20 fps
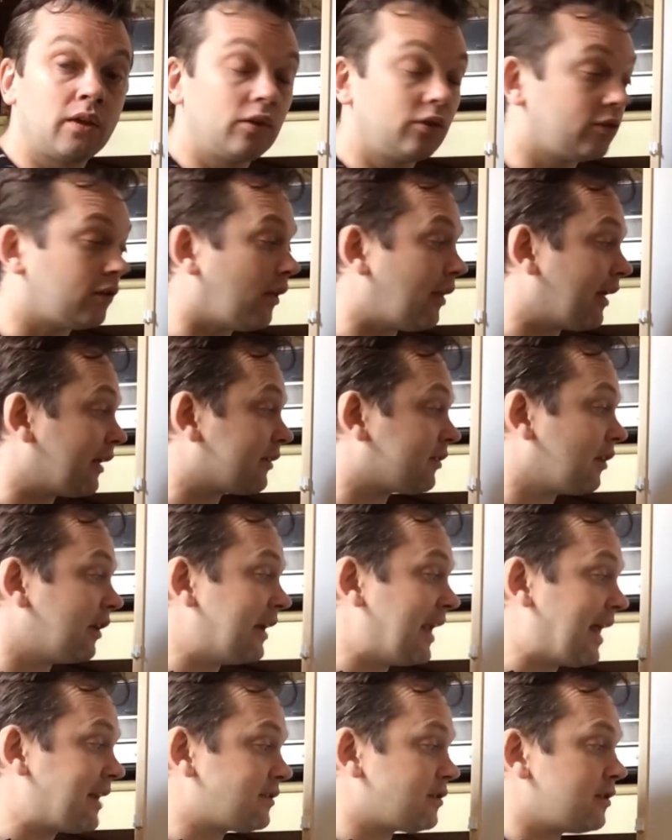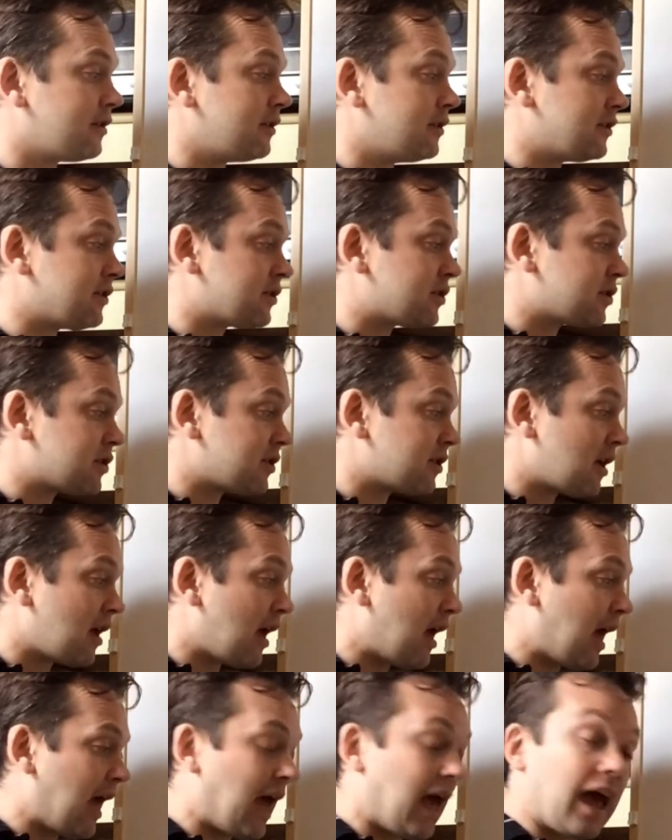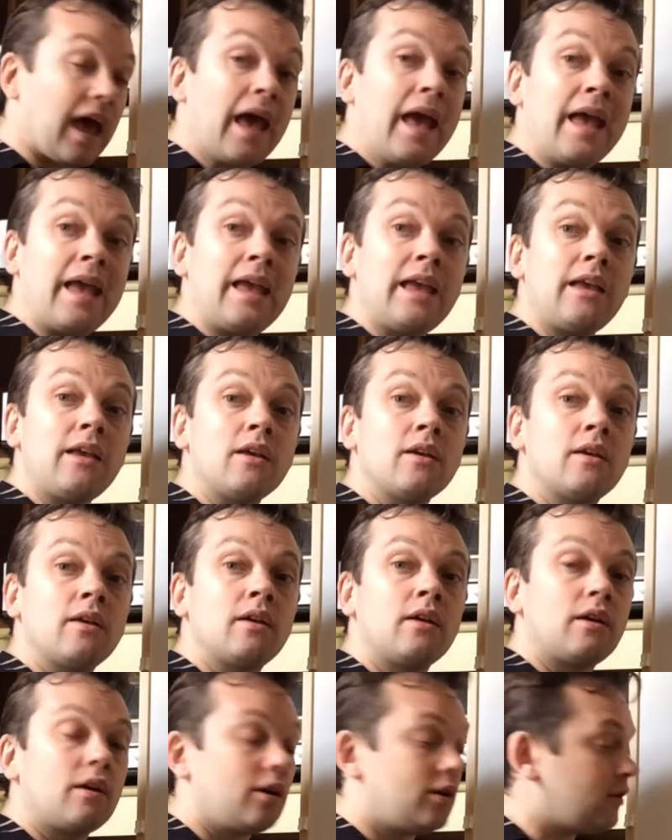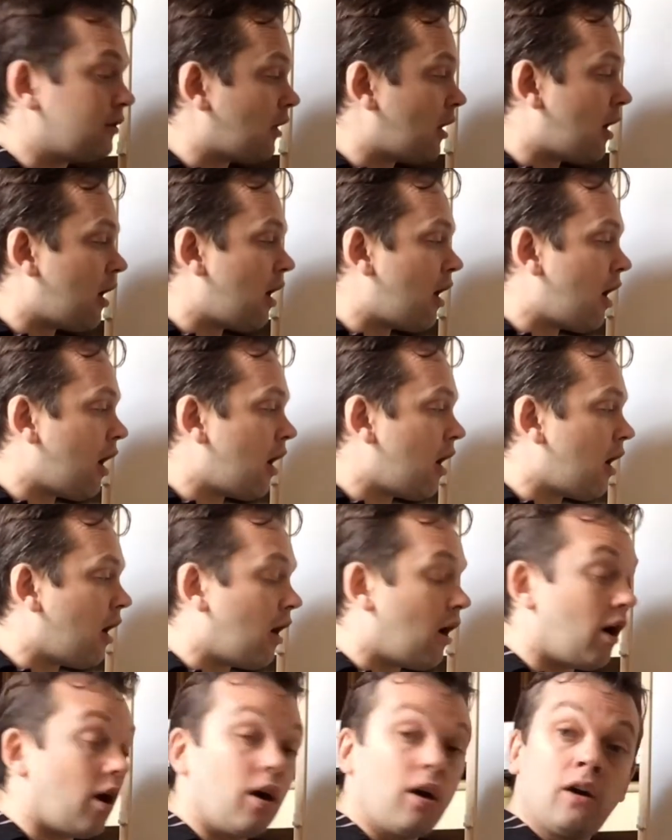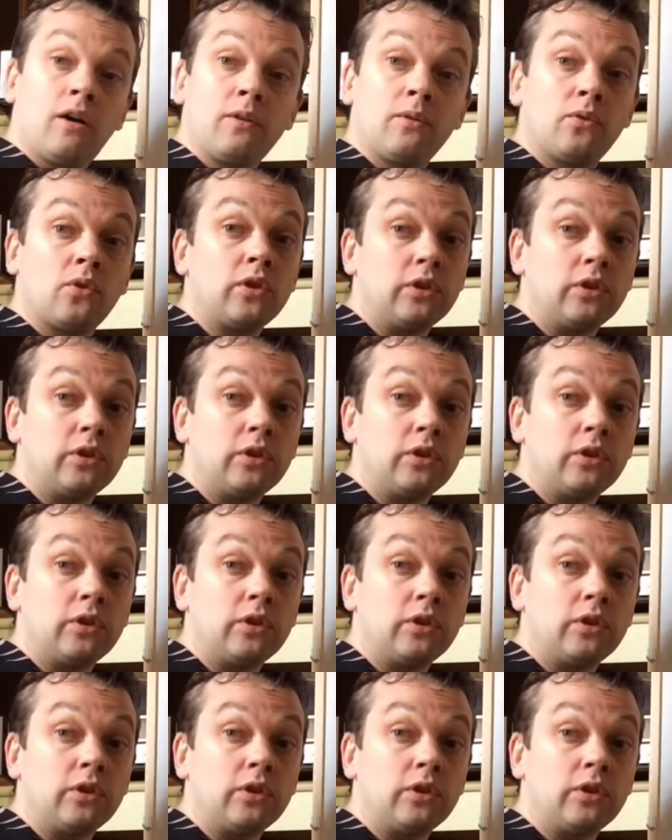So that's the letters A and R.